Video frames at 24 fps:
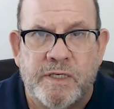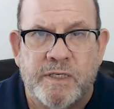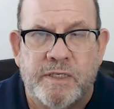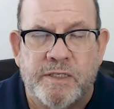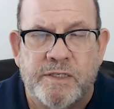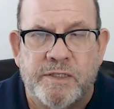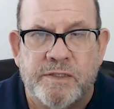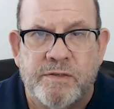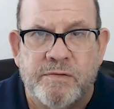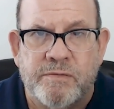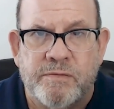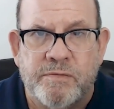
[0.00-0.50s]

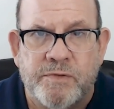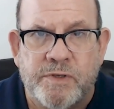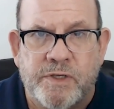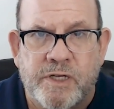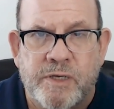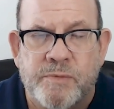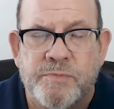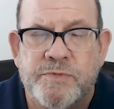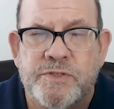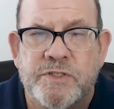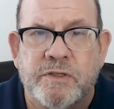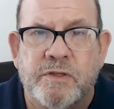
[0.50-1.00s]
And it
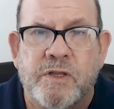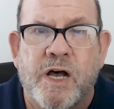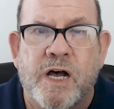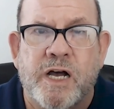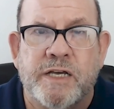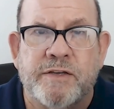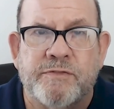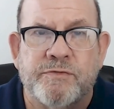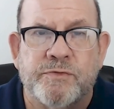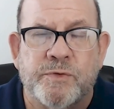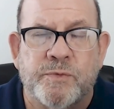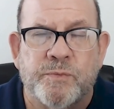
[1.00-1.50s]
comes
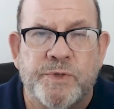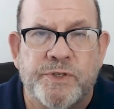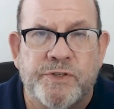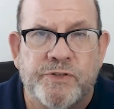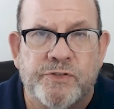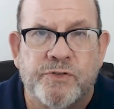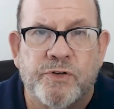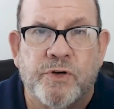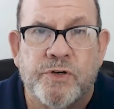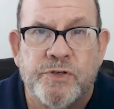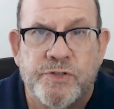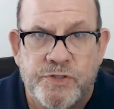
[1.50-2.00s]
alive when we
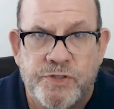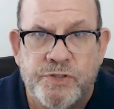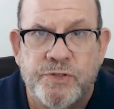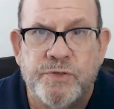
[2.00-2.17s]
start